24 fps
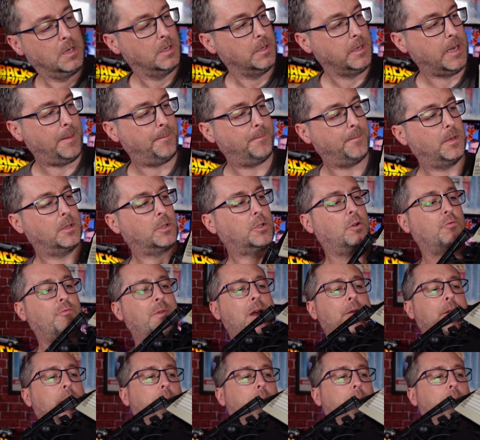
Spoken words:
Yep, so around